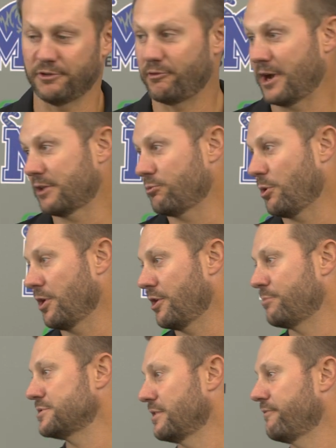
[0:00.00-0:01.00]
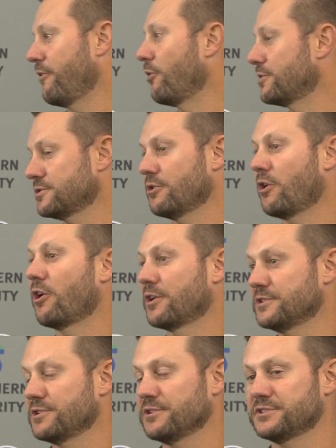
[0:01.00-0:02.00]
Direct 100% focus on
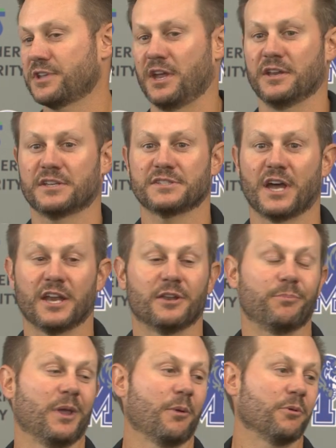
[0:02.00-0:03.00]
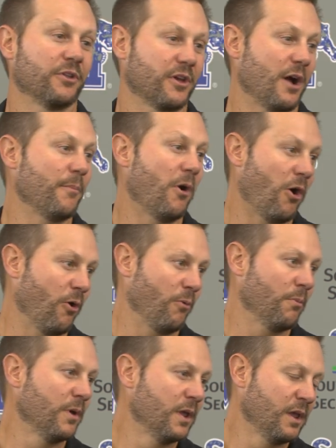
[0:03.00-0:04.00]
Arkansas State. Excited to be able to come
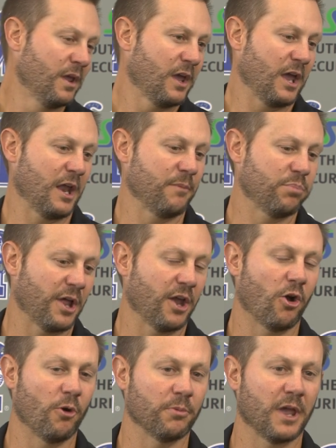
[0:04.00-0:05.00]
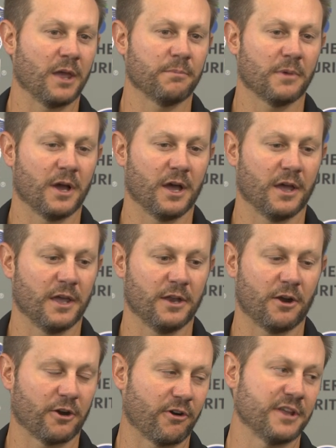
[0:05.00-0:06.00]
home and play a home game
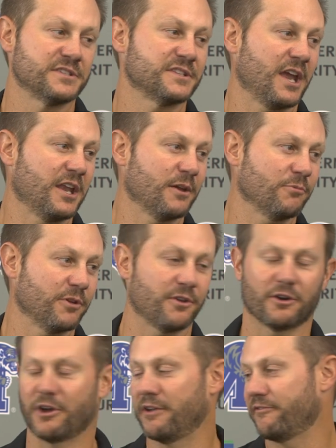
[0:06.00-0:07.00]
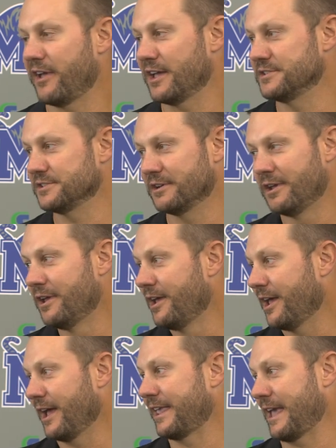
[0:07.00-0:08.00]
in our great stadium with our great fans, and
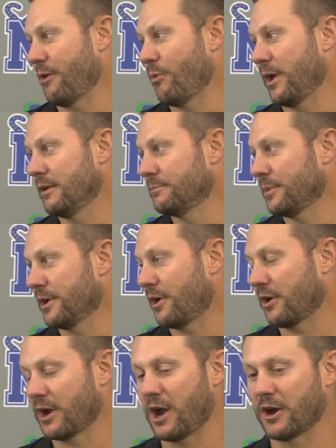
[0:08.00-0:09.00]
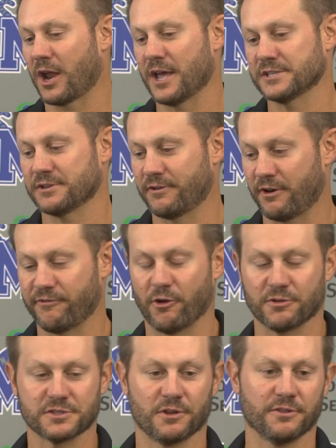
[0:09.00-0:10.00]
can't wait. But our guys are
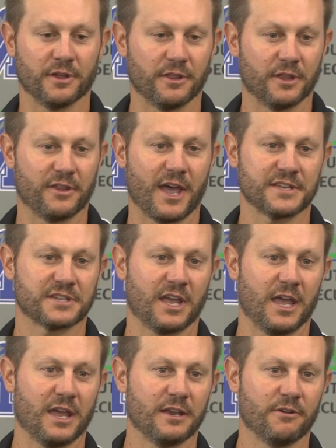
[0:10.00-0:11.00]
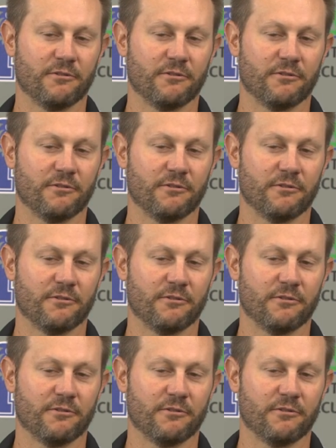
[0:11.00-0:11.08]
focused on the task at hand